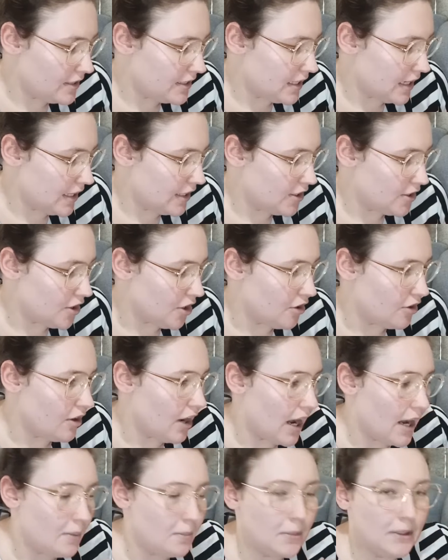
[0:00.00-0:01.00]
as I know,
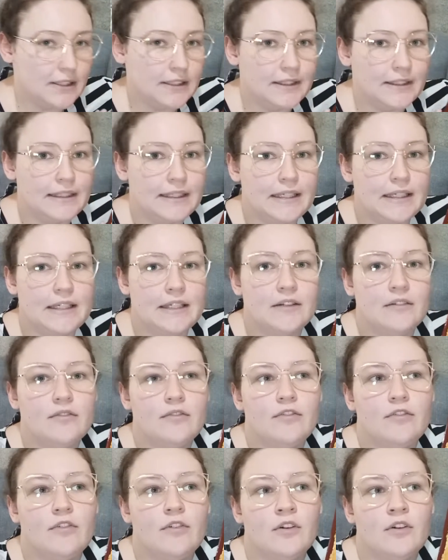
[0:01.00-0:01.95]
I believe